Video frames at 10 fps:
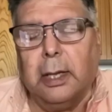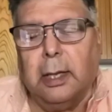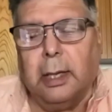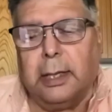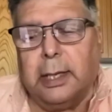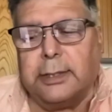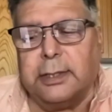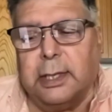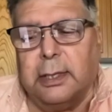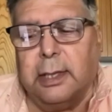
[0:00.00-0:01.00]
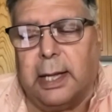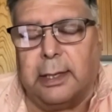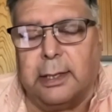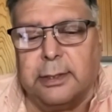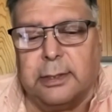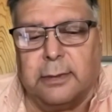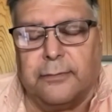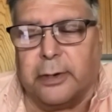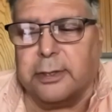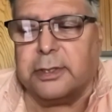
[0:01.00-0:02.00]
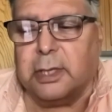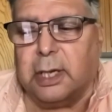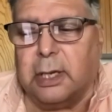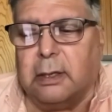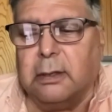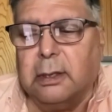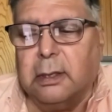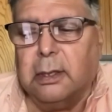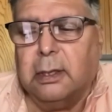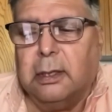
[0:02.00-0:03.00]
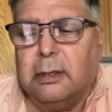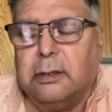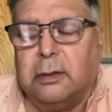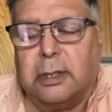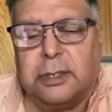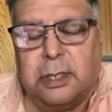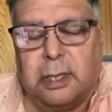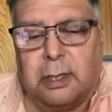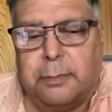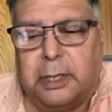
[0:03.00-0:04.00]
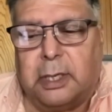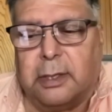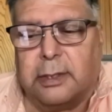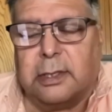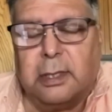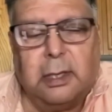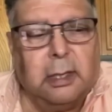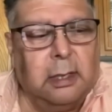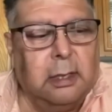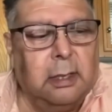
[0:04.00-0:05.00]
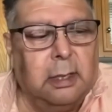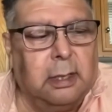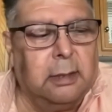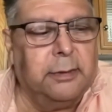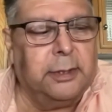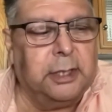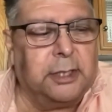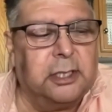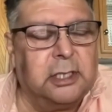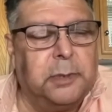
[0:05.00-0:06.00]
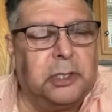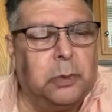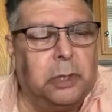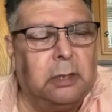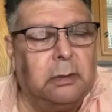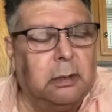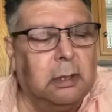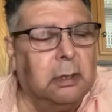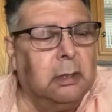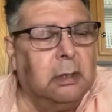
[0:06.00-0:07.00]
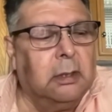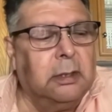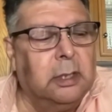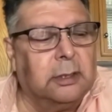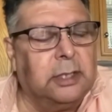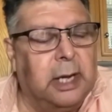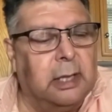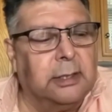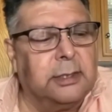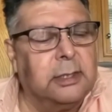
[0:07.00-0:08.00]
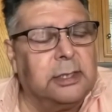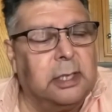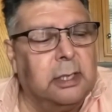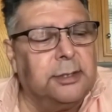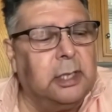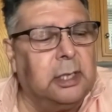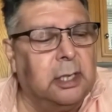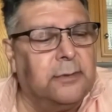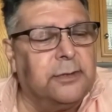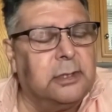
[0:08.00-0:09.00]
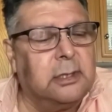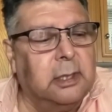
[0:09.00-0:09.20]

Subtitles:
I guess then that is the first thing to consider, because the distance between your talents and skills and gifts